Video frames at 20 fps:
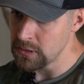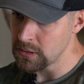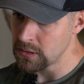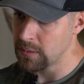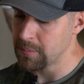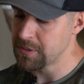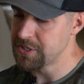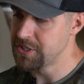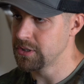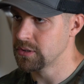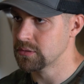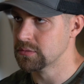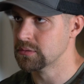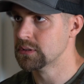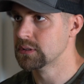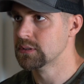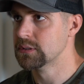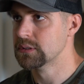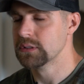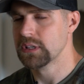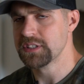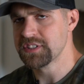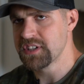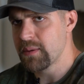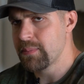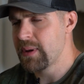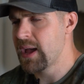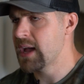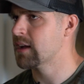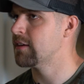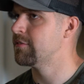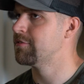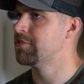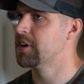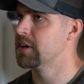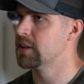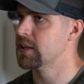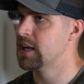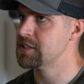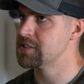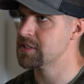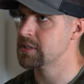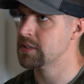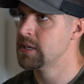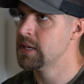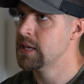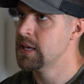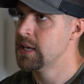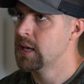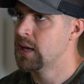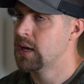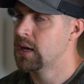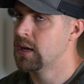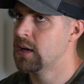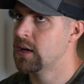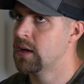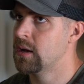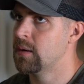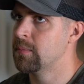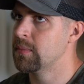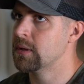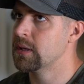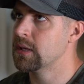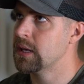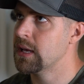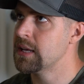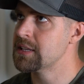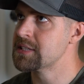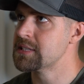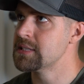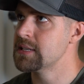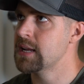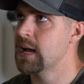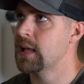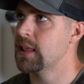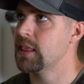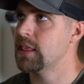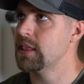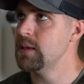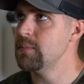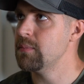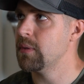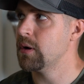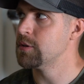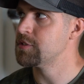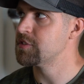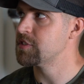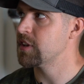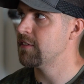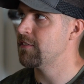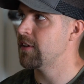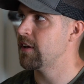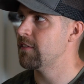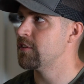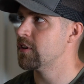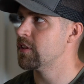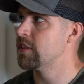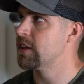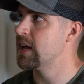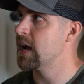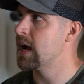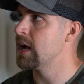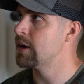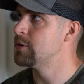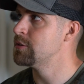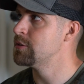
Number two, let's cut back on fertilizer. It's not the most, if you're the guy